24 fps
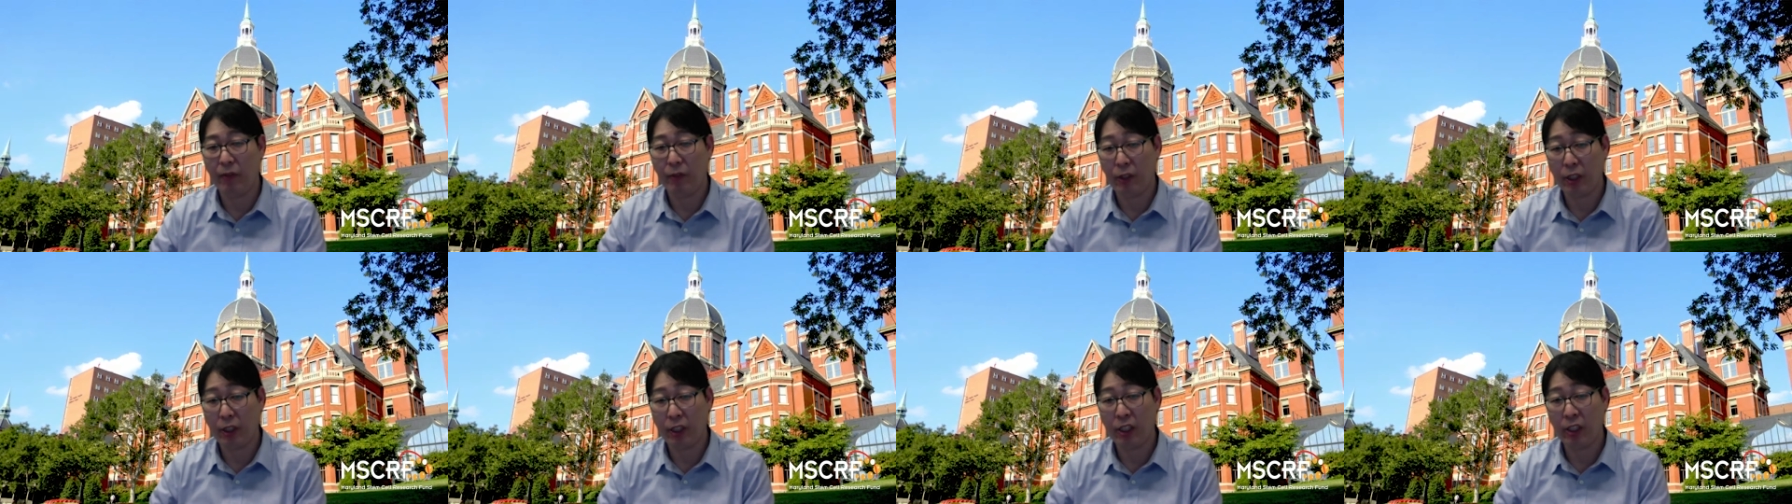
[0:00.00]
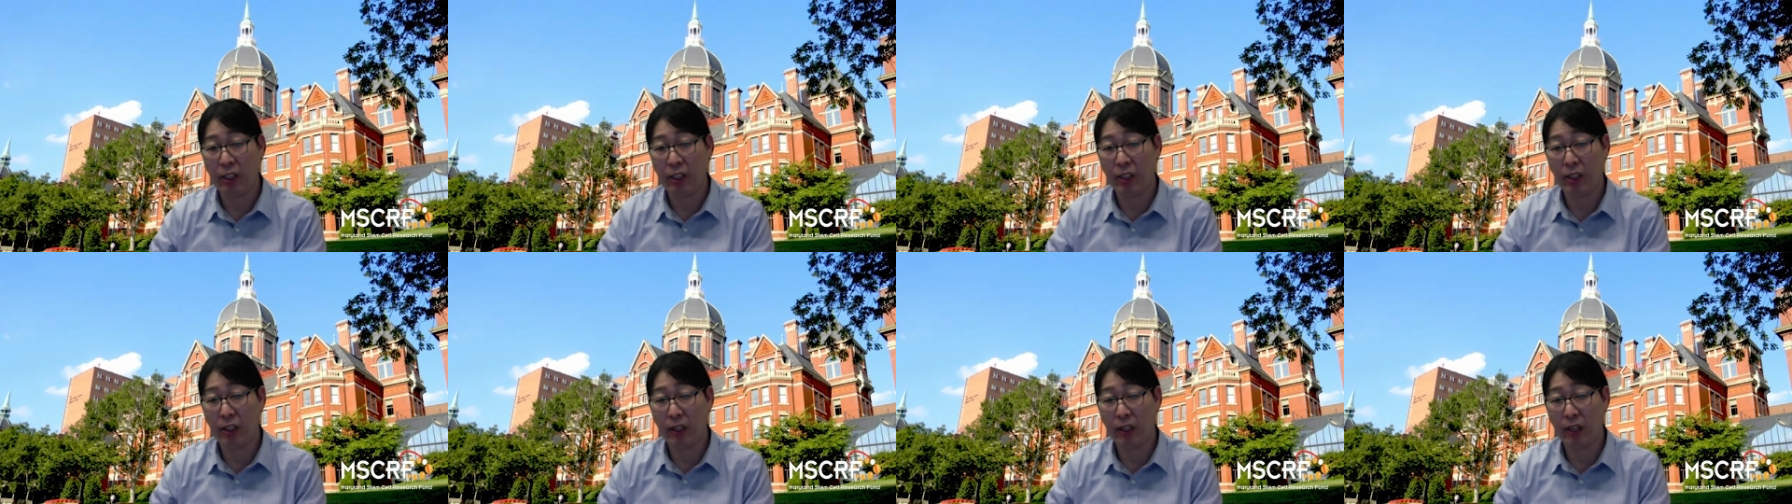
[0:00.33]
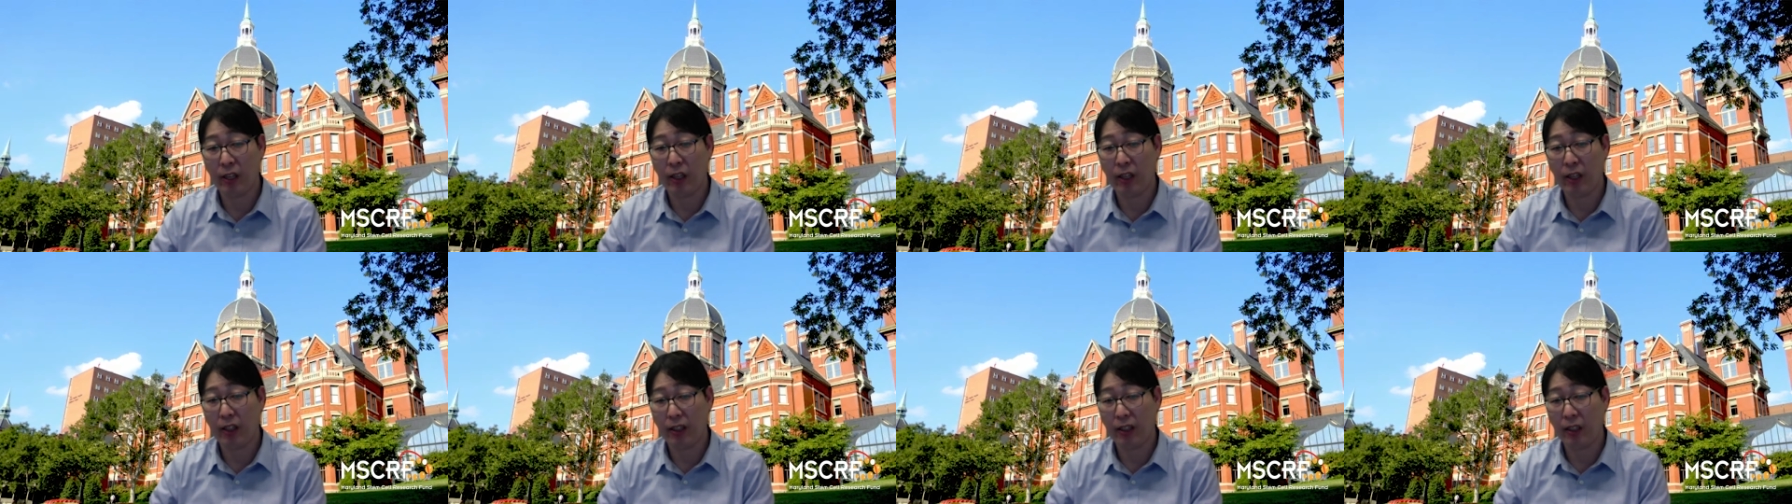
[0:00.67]
future
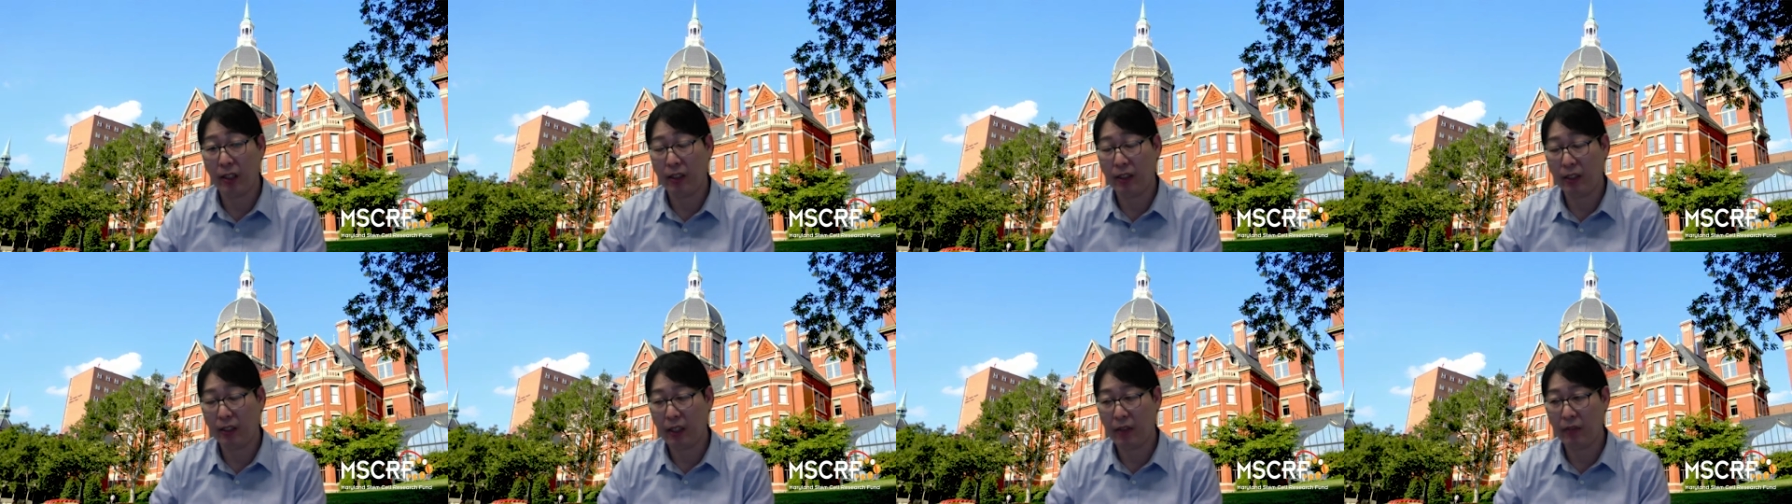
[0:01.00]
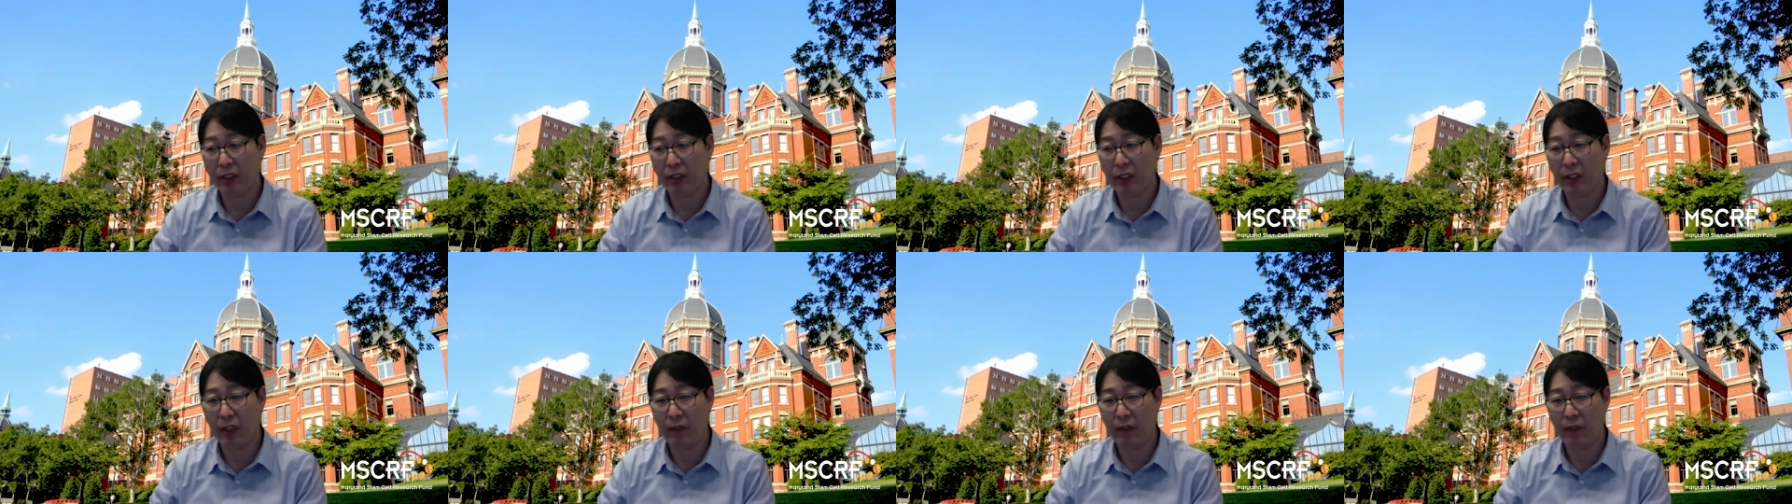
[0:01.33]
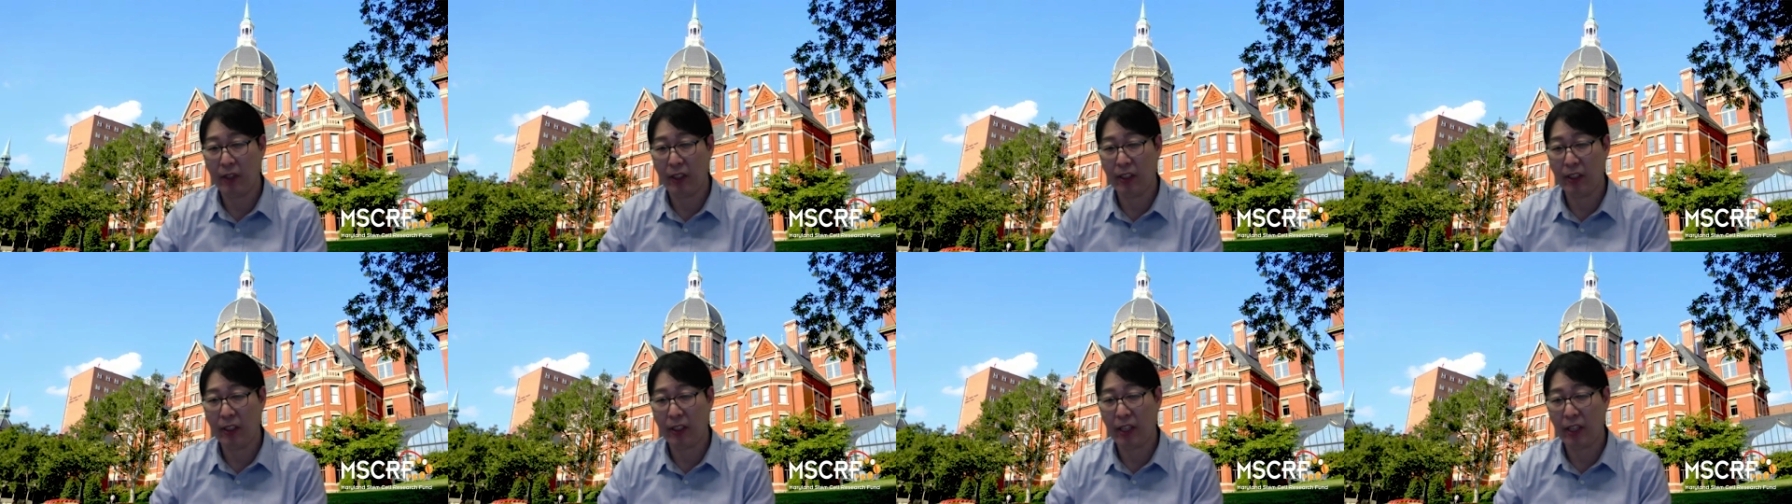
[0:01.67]
uh, uh, stem cell
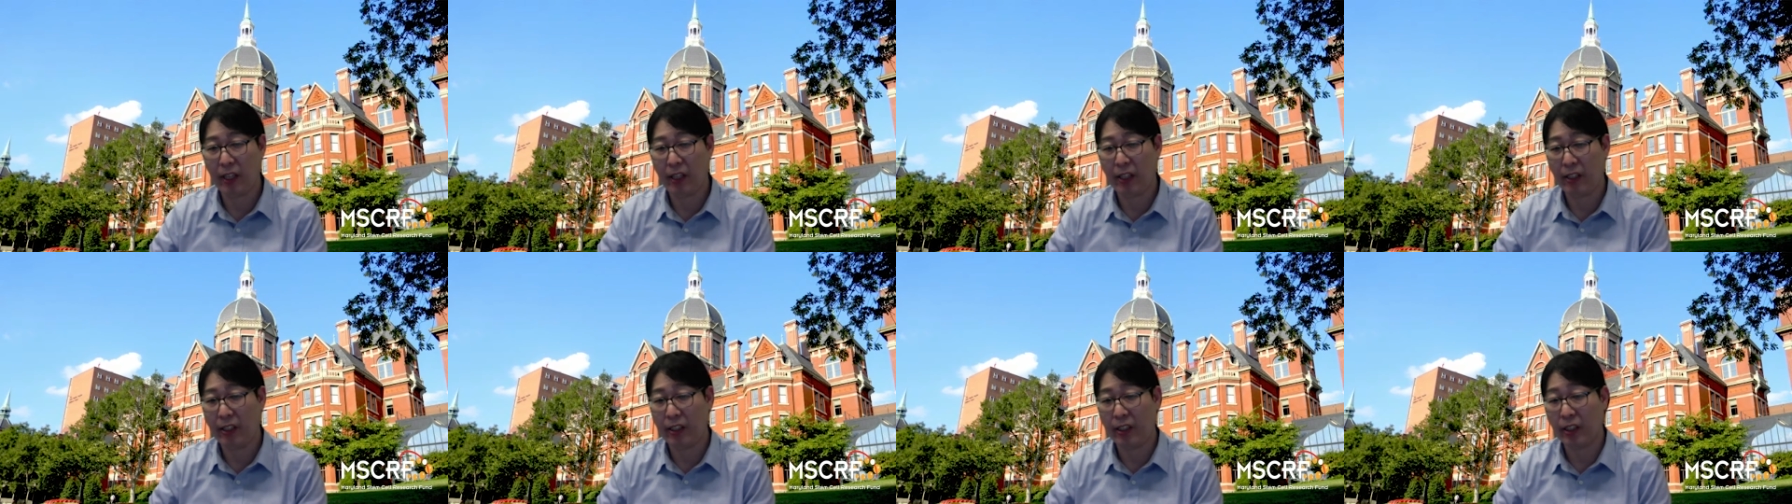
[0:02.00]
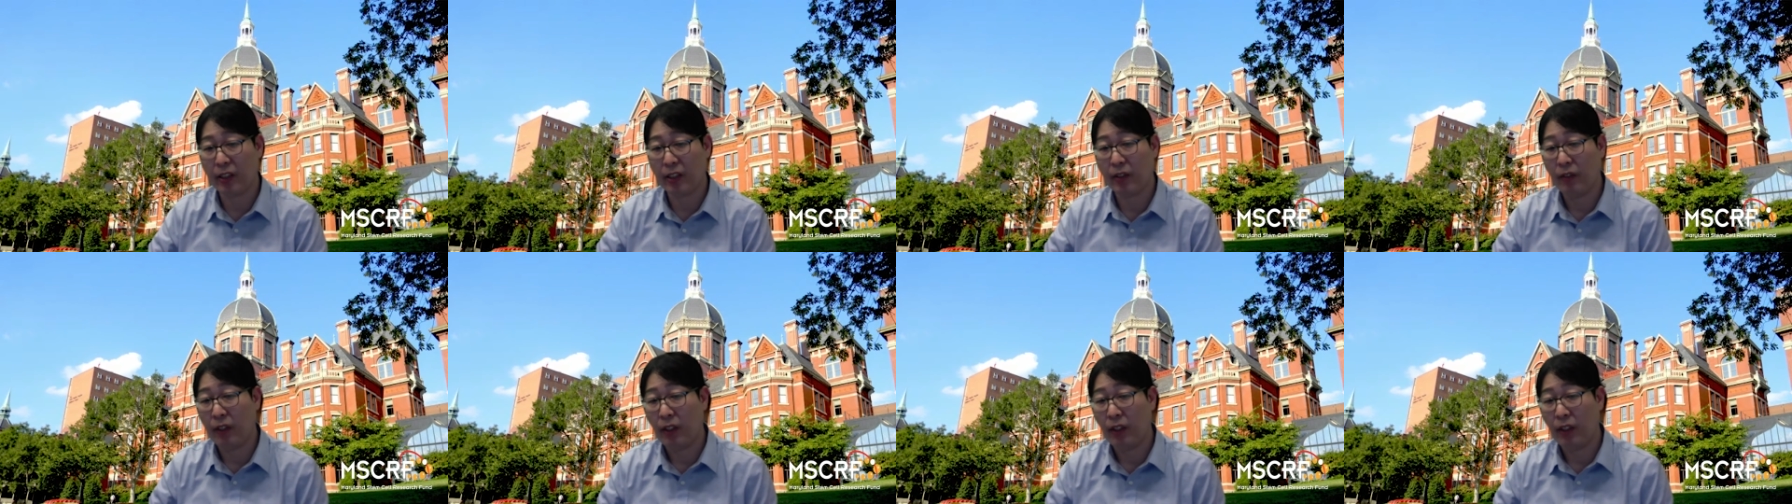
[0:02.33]
investigators.